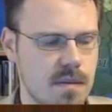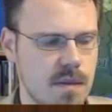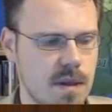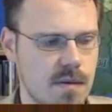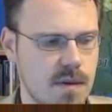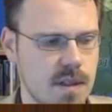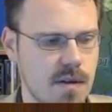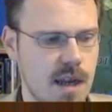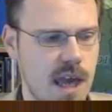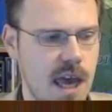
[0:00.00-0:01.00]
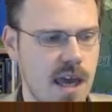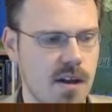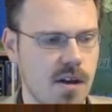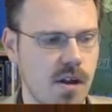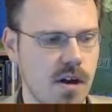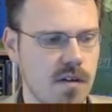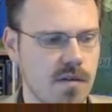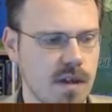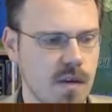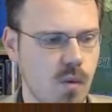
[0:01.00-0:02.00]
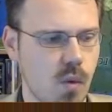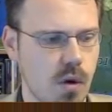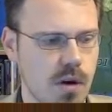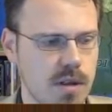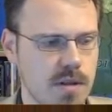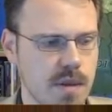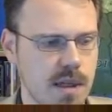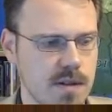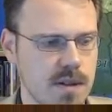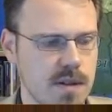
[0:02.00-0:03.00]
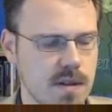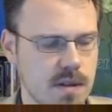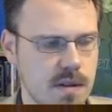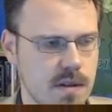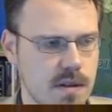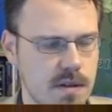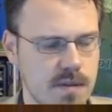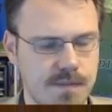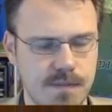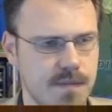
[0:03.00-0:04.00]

Of course, I've got hand clog of, like, warrior spells. I wonder.